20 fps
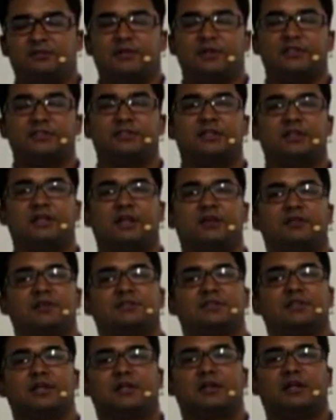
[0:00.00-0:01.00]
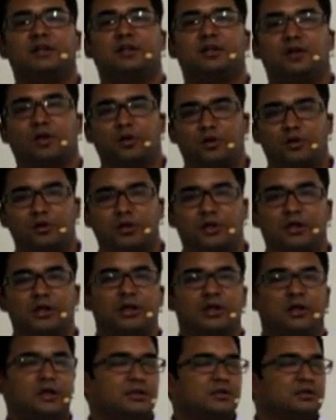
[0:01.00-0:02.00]
the inflation levels are controlled.
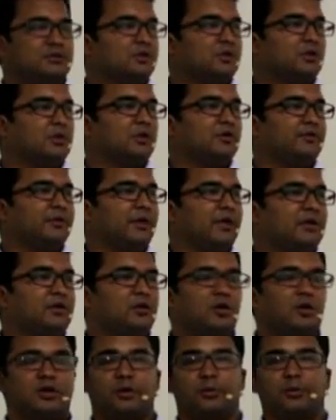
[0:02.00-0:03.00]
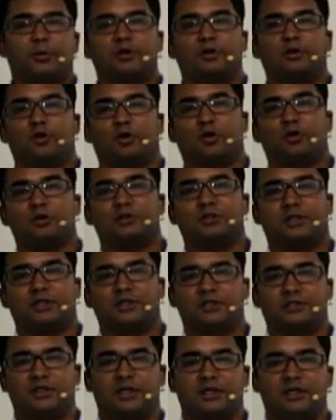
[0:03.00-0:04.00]
So we are talking about growth
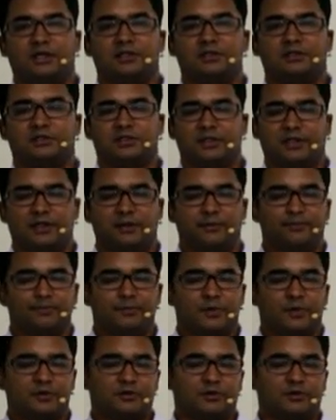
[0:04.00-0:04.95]
in the industry.